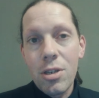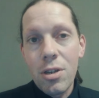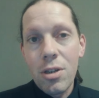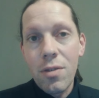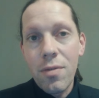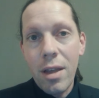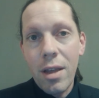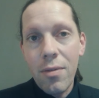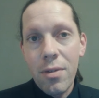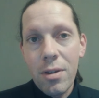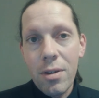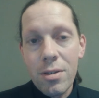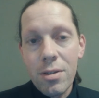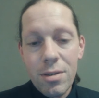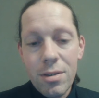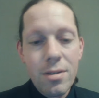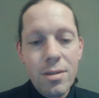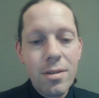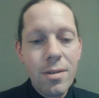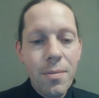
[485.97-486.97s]
of the
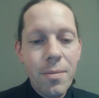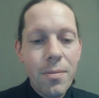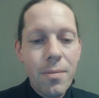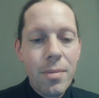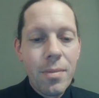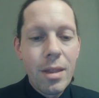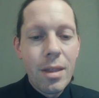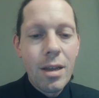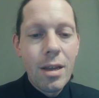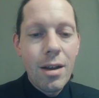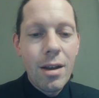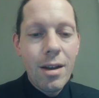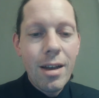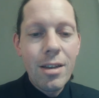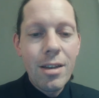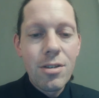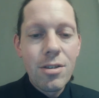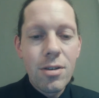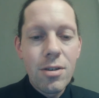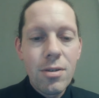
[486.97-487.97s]
evidence.
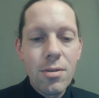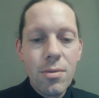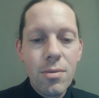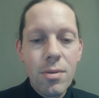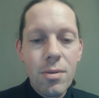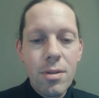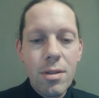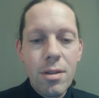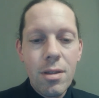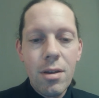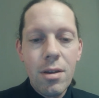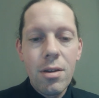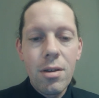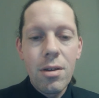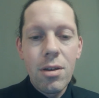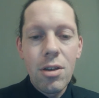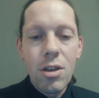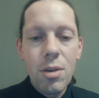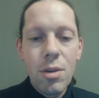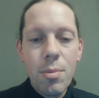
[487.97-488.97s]
Okay, so the
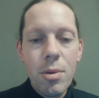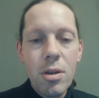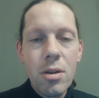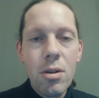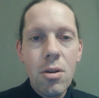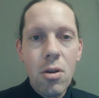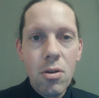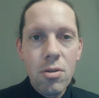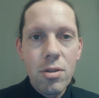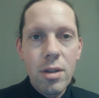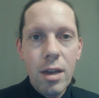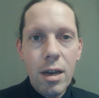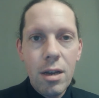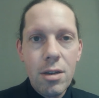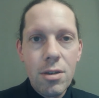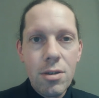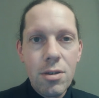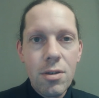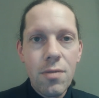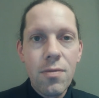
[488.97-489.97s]
human
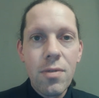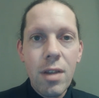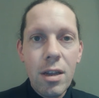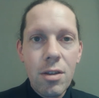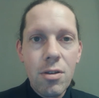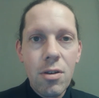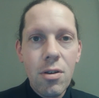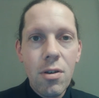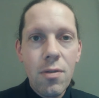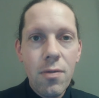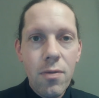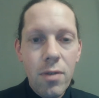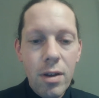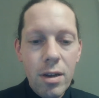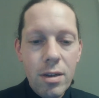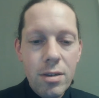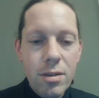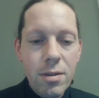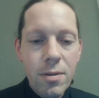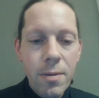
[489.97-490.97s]
contexts of data
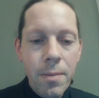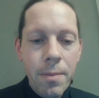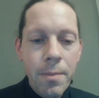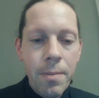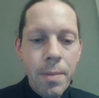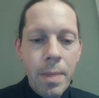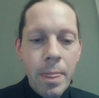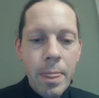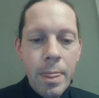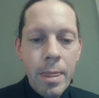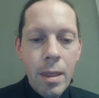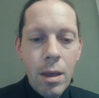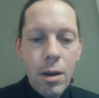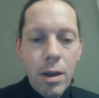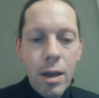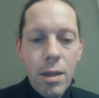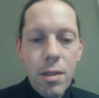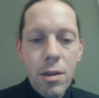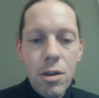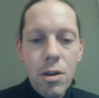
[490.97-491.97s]
conflict.
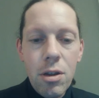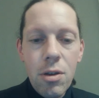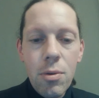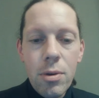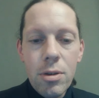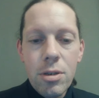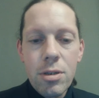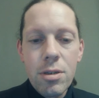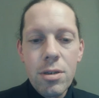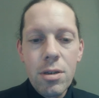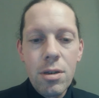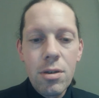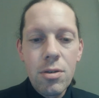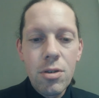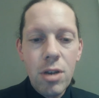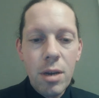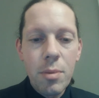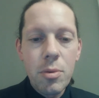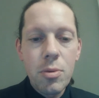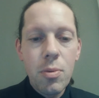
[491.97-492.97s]
Okay, the newest
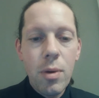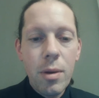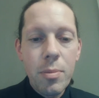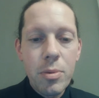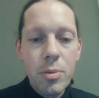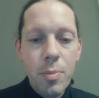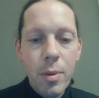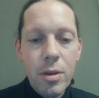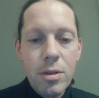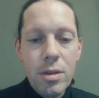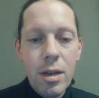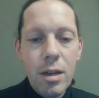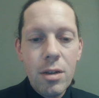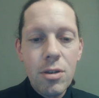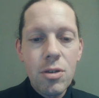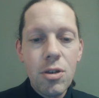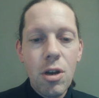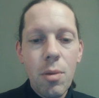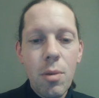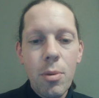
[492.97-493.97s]
James Webb Space
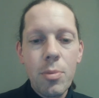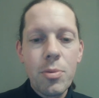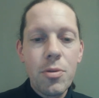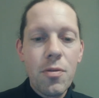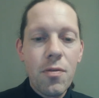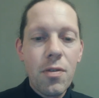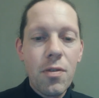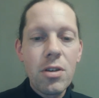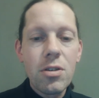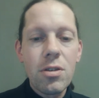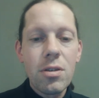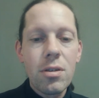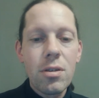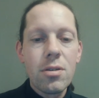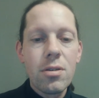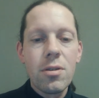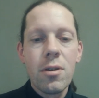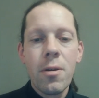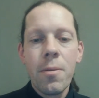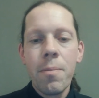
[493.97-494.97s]
Telescope
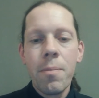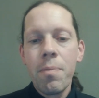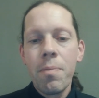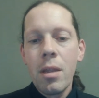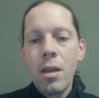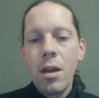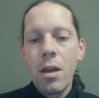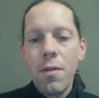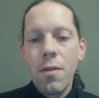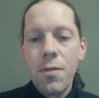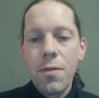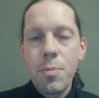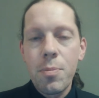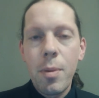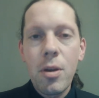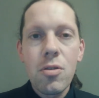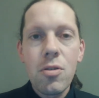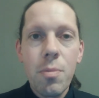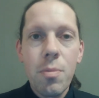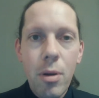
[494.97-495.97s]
observations of
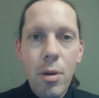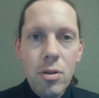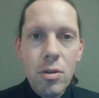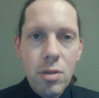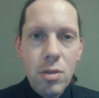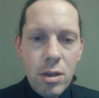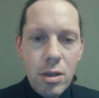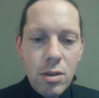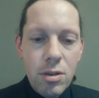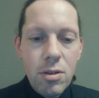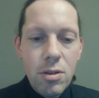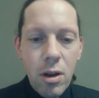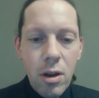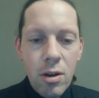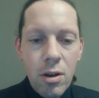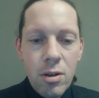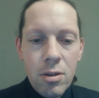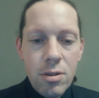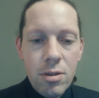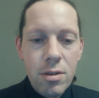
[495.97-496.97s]
special pulsing
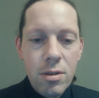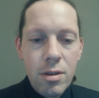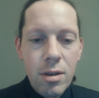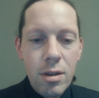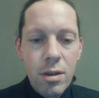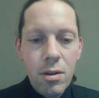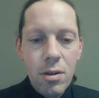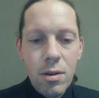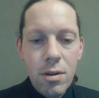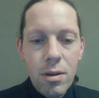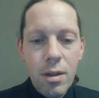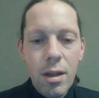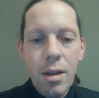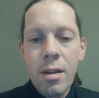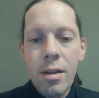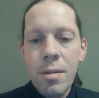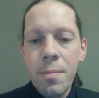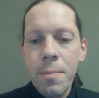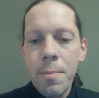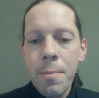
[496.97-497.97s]
stars,
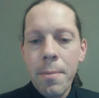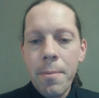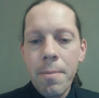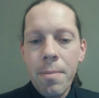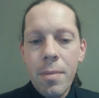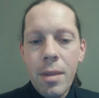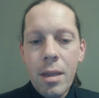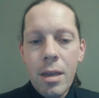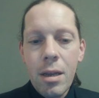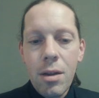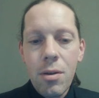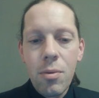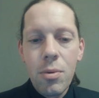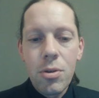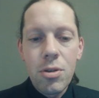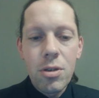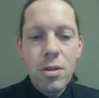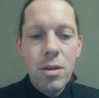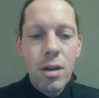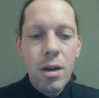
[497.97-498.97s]
and which